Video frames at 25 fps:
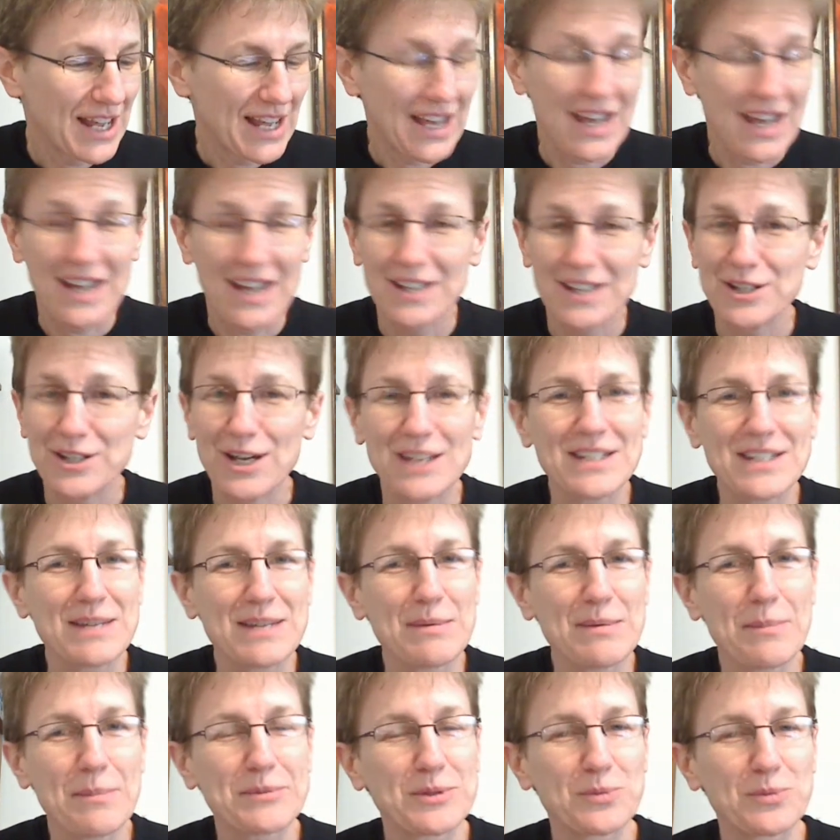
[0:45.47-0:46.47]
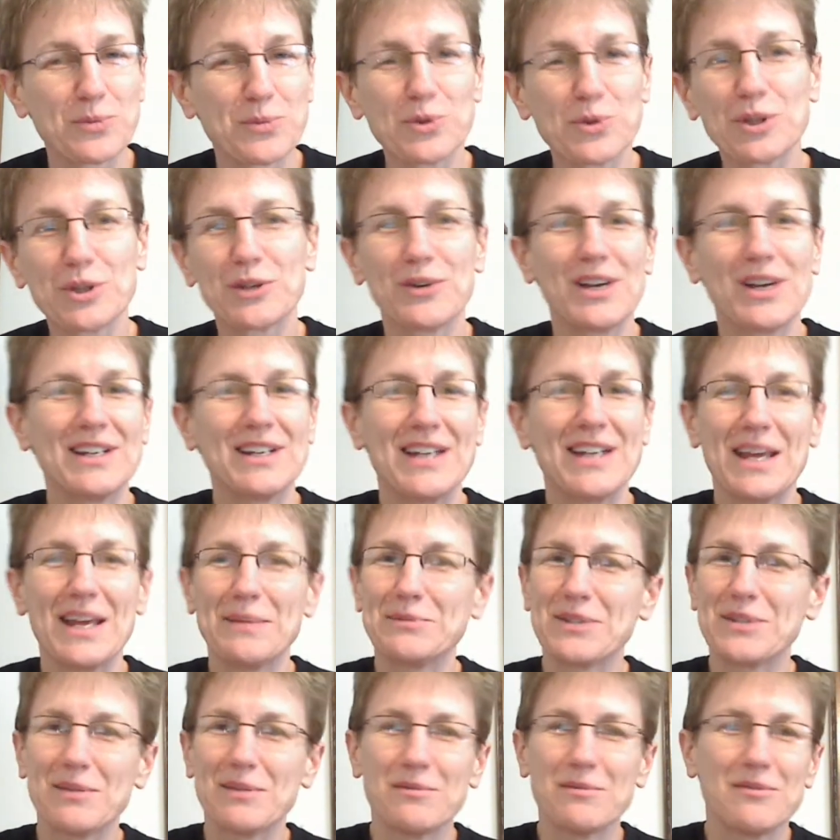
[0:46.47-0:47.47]
And you guys came up with some really great
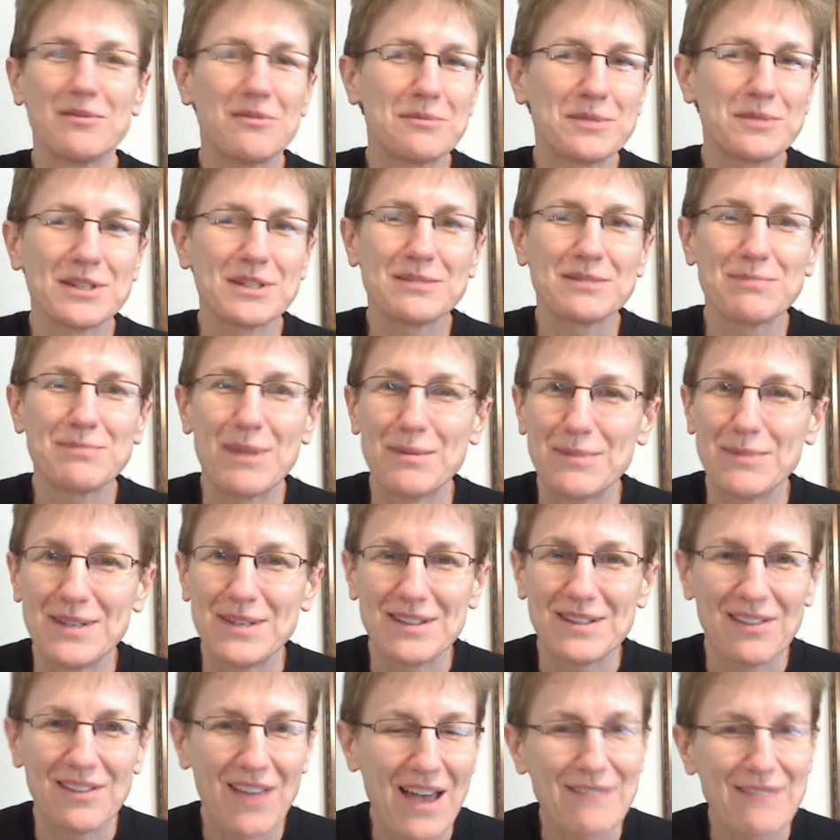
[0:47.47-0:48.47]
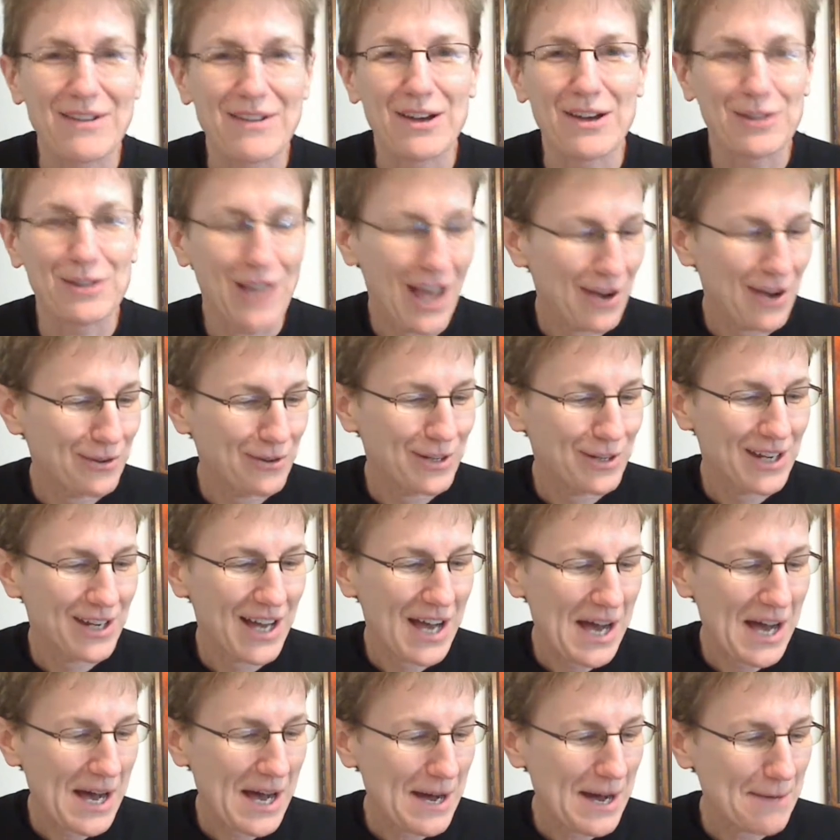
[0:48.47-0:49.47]
names. Some of them just made me laugh out
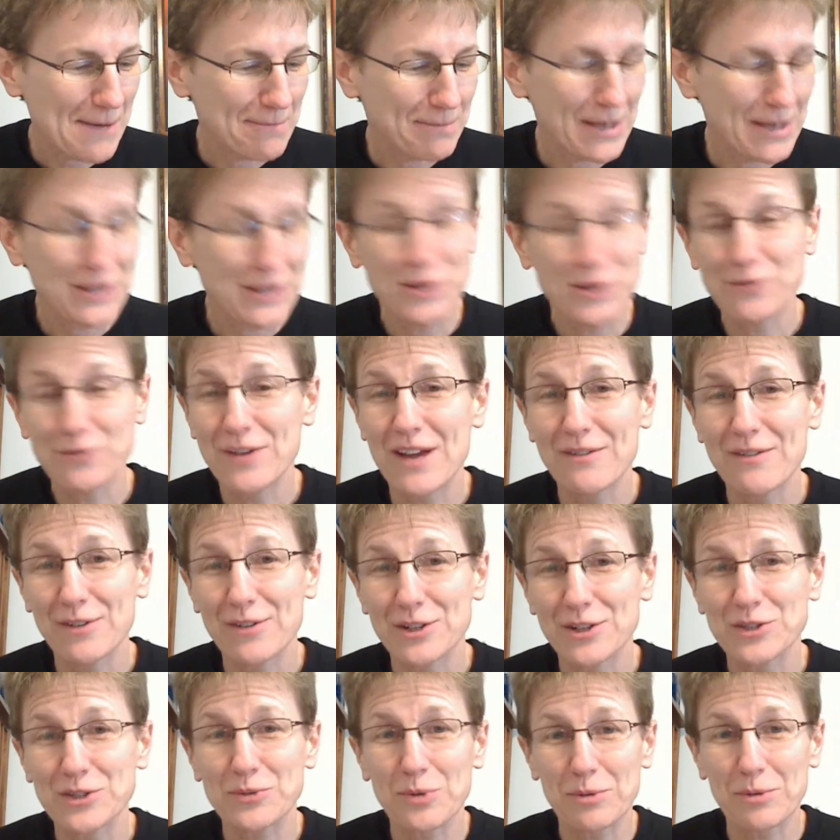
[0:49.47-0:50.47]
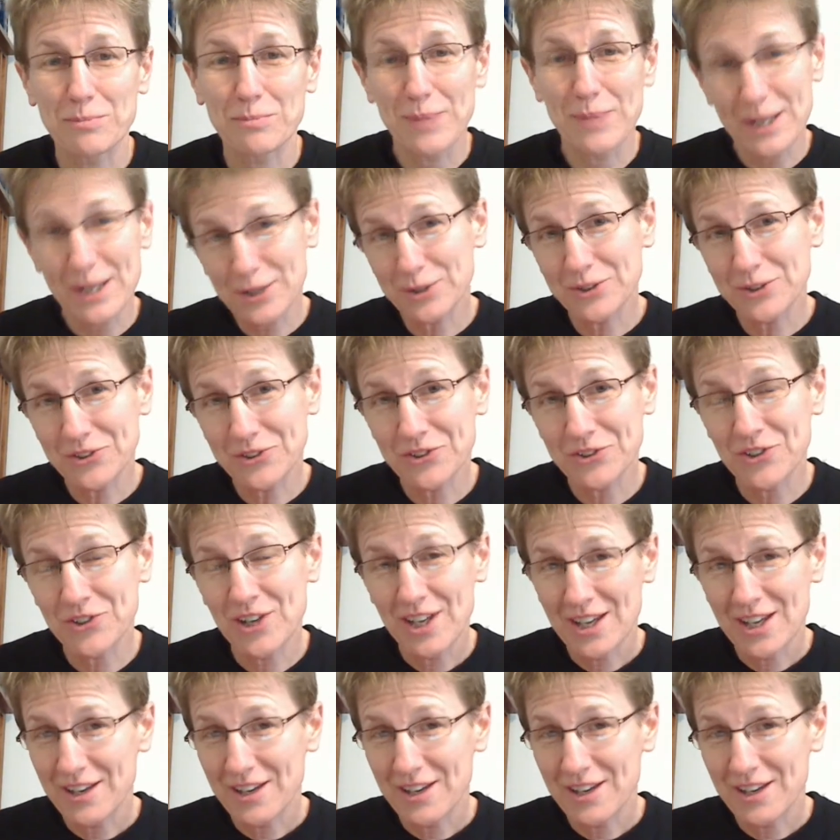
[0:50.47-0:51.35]
loud. My two favorites were Pickles